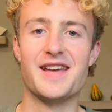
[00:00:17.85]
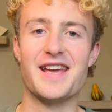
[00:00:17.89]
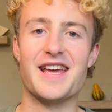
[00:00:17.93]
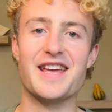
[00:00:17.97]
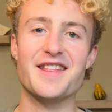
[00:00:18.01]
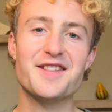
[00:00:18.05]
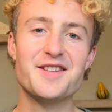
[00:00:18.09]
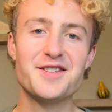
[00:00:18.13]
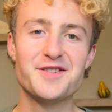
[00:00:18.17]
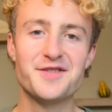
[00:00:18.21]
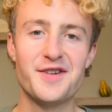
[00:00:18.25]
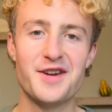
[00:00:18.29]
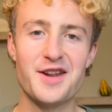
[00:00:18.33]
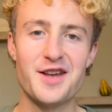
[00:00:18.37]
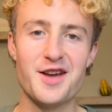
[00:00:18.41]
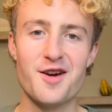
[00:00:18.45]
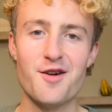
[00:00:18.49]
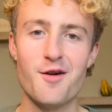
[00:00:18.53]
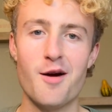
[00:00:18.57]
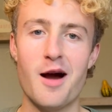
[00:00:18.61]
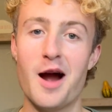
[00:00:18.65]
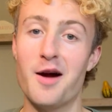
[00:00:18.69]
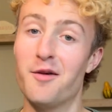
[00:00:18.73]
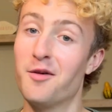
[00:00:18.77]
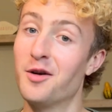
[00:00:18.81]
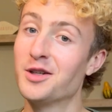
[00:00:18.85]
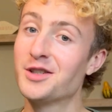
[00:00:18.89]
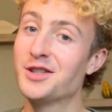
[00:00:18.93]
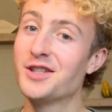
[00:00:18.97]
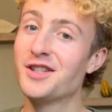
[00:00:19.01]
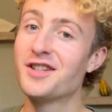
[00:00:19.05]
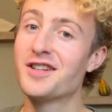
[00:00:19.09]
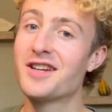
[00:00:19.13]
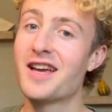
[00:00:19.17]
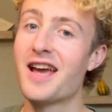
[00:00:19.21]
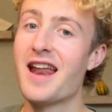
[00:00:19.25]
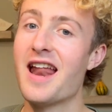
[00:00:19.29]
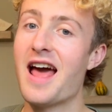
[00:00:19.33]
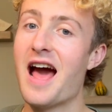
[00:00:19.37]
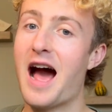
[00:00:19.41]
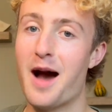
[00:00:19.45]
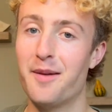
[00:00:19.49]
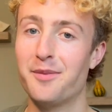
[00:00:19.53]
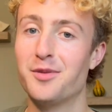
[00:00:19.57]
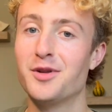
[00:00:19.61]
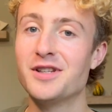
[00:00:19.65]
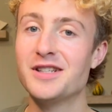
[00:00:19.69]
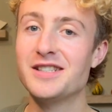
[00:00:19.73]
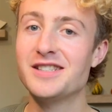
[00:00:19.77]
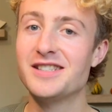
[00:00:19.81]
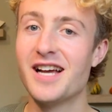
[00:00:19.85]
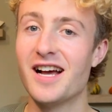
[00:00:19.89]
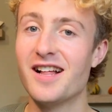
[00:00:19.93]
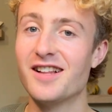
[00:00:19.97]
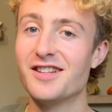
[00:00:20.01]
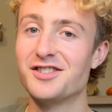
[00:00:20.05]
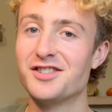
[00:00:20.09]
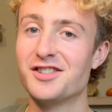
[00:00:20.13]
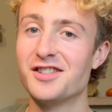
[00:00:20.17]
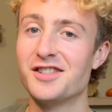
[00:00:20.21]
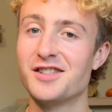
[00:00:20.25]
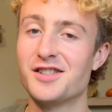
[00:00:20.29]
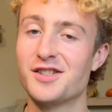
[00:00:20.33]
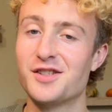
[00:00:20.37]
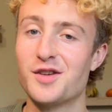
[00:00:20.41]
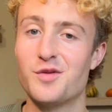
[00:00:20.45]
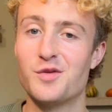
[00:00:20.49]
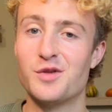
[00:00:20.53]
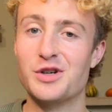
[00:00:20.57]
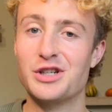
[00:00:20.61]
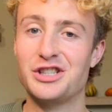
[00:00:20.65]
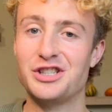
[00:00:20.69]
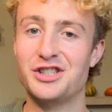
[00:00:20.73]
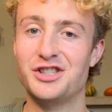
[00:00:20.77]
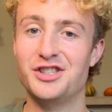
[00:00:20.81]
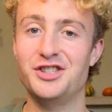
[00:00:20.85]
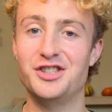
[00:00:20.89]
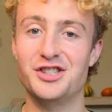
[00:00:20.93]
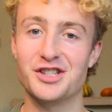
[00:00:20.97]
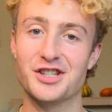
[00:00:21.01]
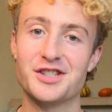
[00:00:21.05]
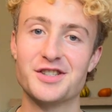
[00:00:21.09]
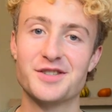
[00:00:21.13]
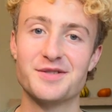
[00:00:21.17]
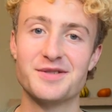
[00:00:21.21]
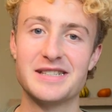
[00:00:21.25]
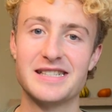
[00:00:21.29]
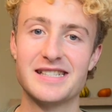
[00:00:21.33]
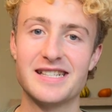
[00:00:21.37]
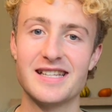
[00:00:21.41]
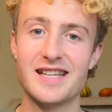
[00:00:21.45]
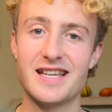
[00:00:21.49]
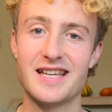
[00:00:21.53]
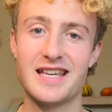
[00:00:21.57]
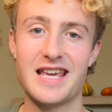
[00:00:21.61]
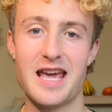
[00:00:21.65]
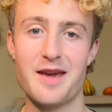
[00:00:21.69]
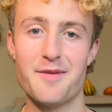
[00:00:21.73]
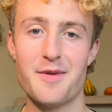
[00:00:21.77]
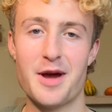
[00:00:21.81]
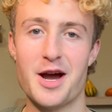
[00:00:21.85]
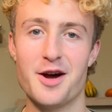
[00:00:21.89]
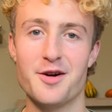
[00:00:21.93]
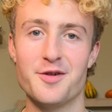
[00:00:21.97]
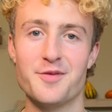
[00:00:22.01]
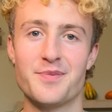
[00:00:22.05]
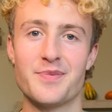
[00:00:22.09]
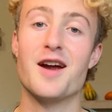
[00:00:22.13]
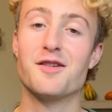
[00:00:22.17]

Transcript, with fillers: In this video, I want to look at Apple Intelligence, which just recently came out.